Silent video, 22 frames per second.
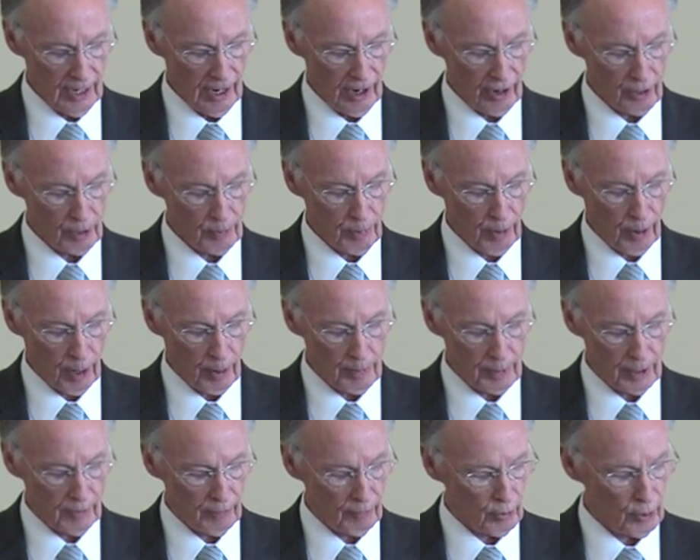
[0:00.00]
our
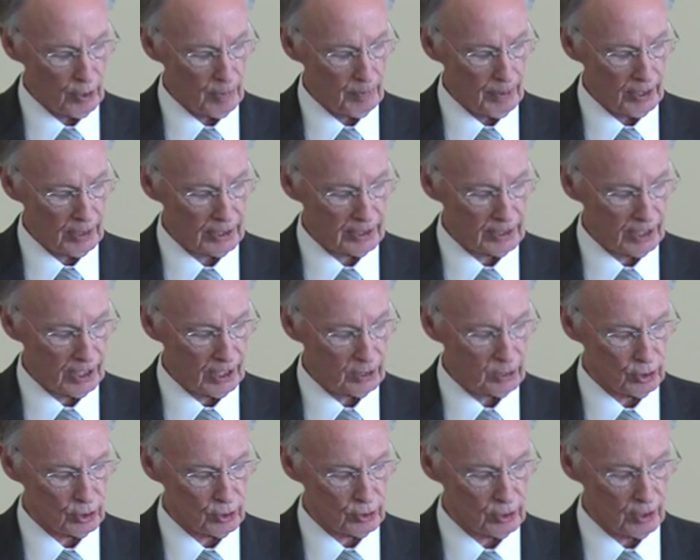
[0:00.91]
Department of
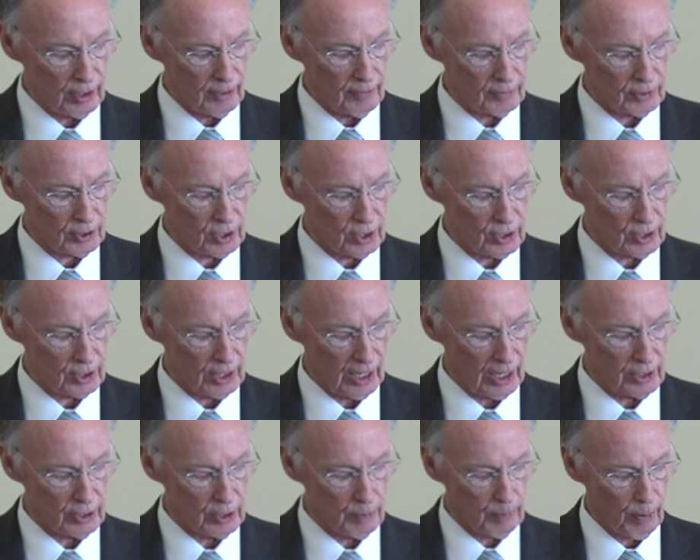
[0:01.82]
Rehabilitation Services,
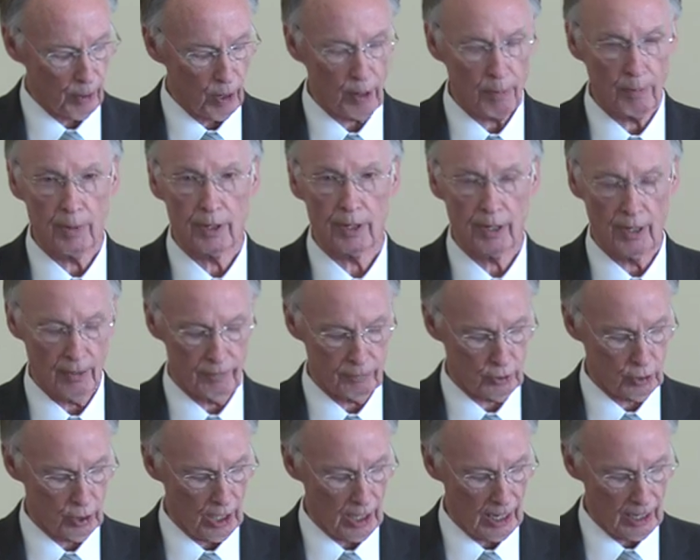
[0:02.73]
and Department
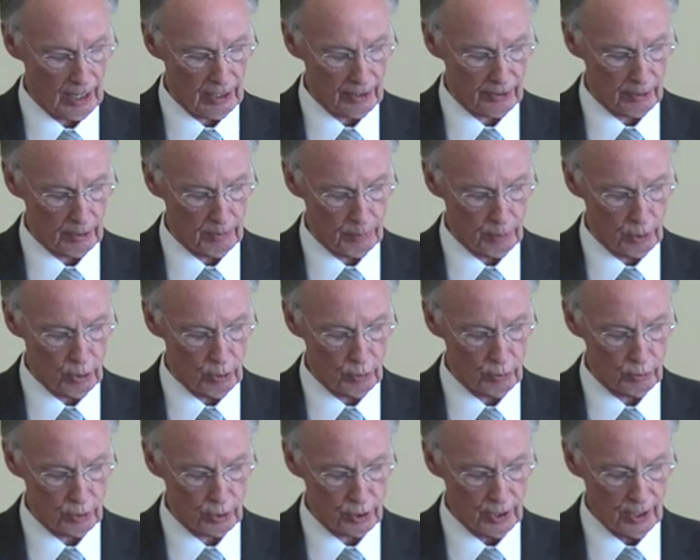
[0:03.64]
of Child
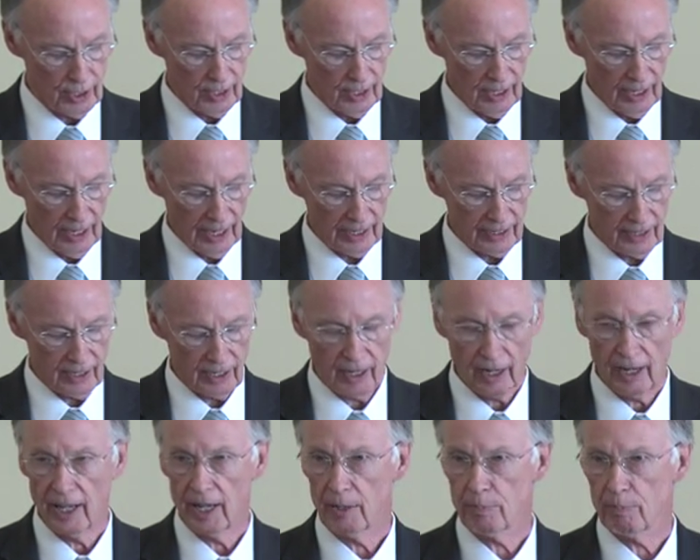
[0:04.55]
Abuse and
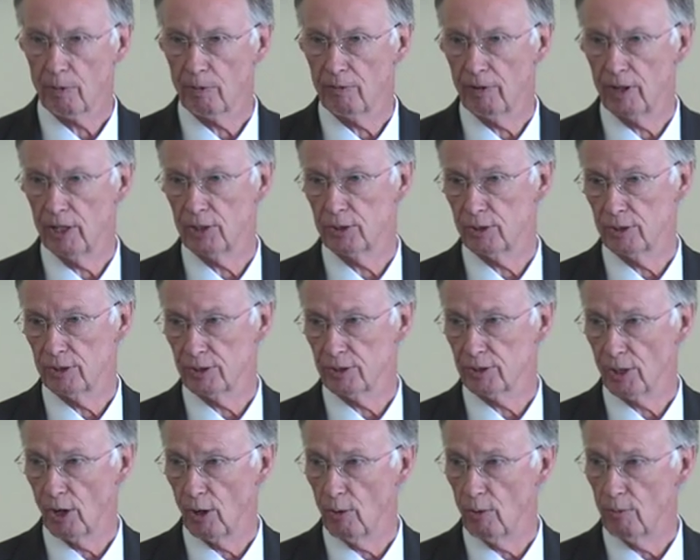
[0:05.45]
Neglect Prevention.
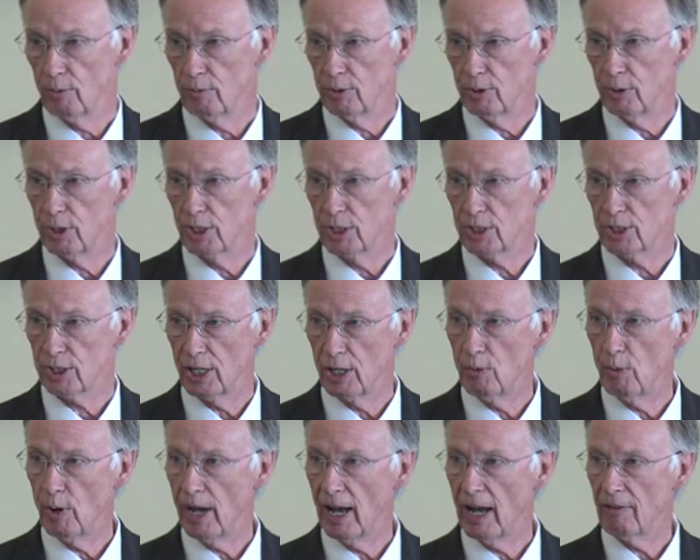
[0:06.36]
So you can
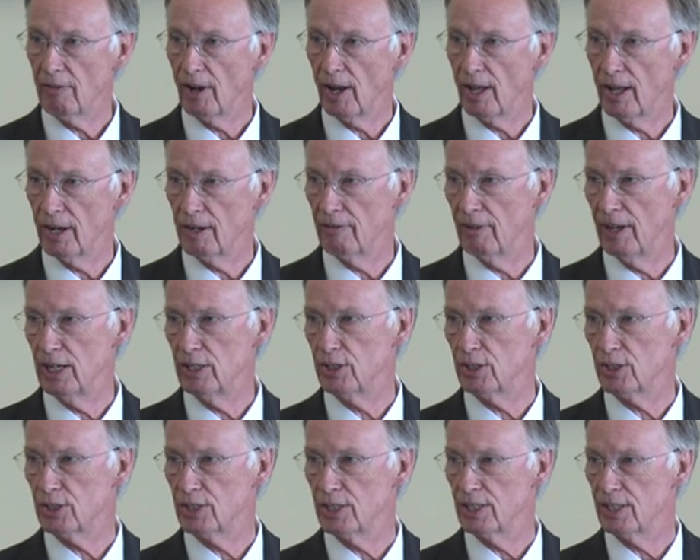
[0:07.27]
see we have a lot of
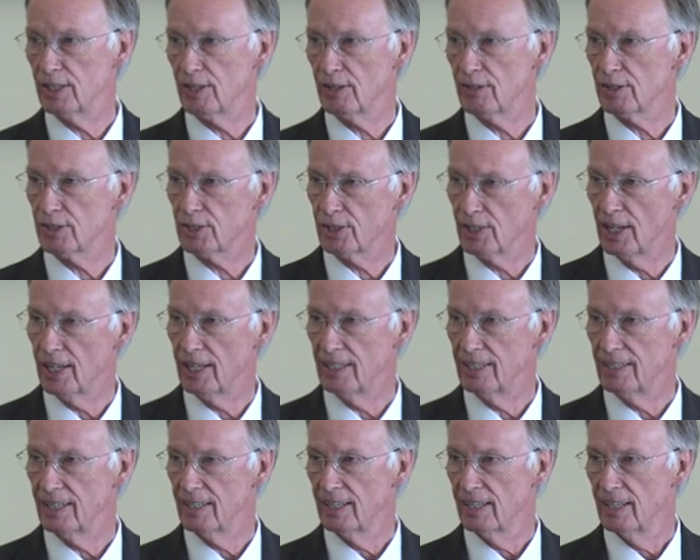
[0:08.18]
agencies in the
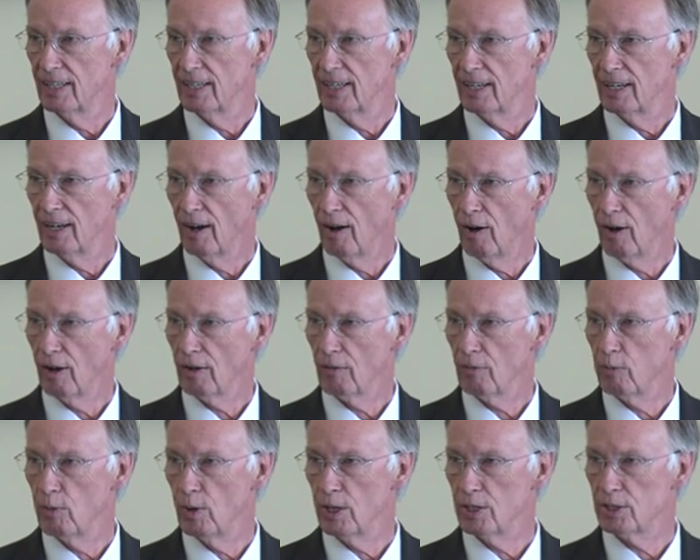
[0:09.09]
state, all
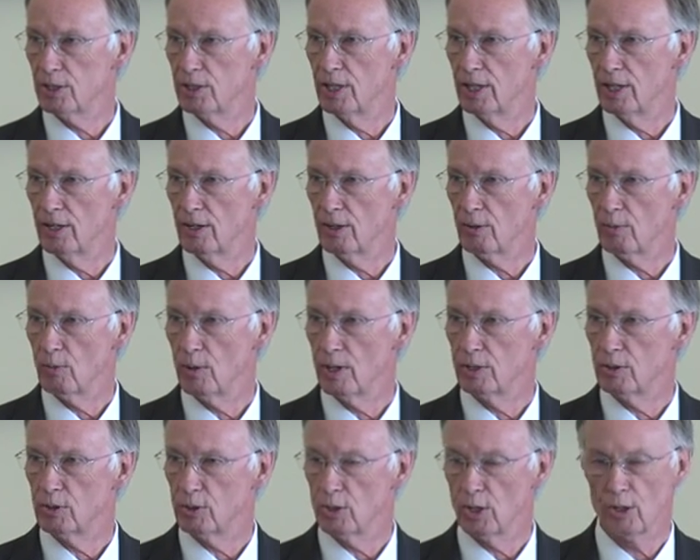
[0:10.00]
of which deal
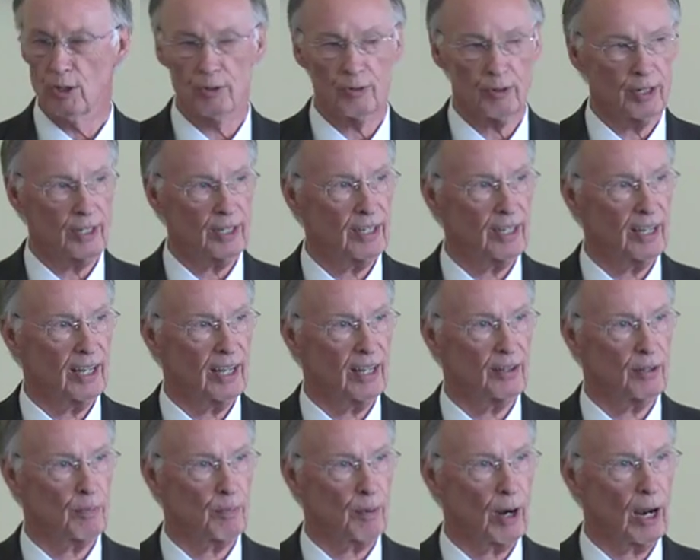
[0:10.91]
with children
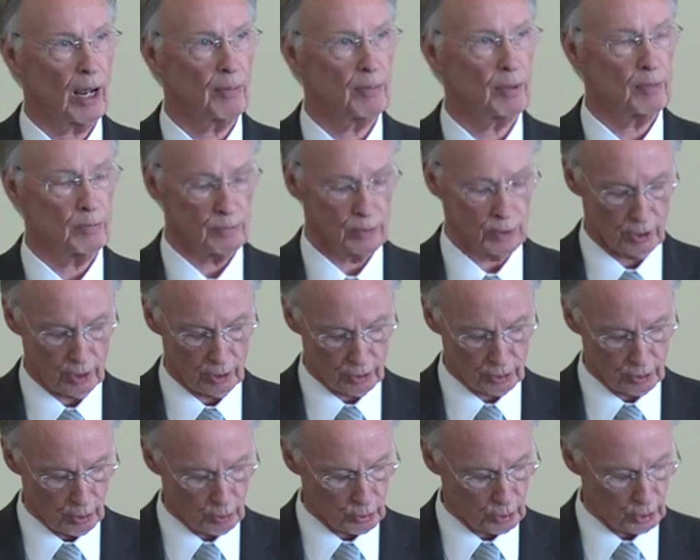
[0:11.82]
and the problems
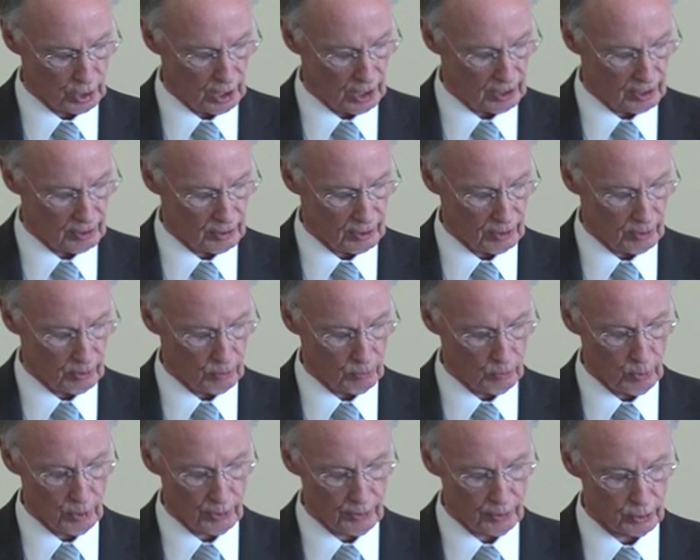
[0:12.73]
associated
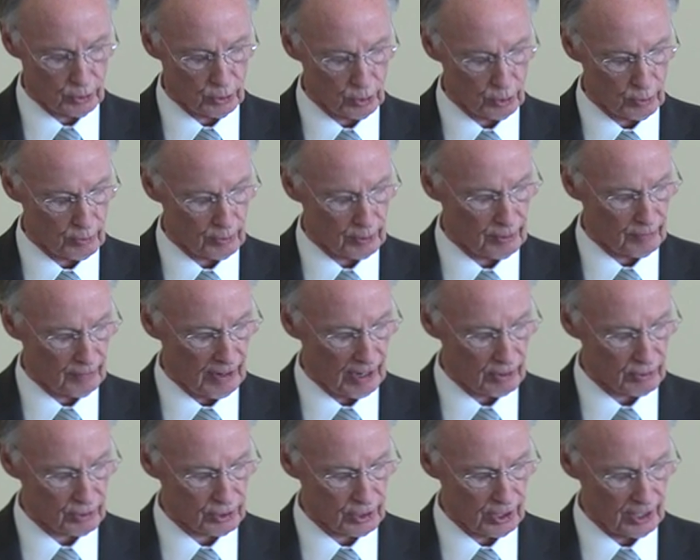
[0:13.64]
with the children of
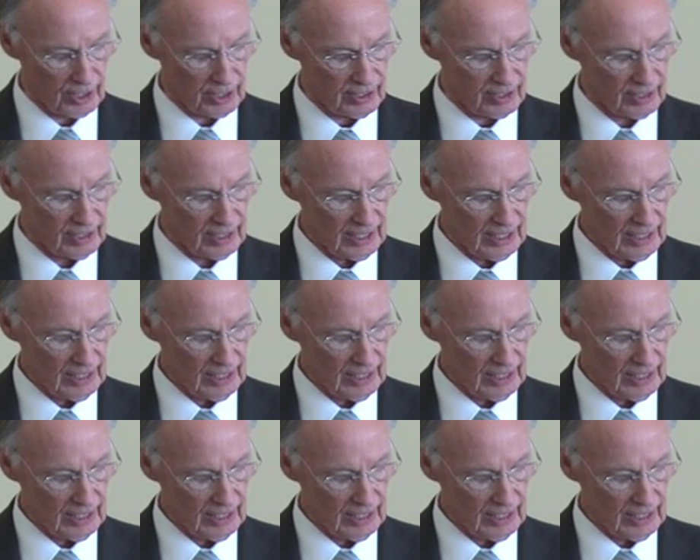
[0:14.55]
our state.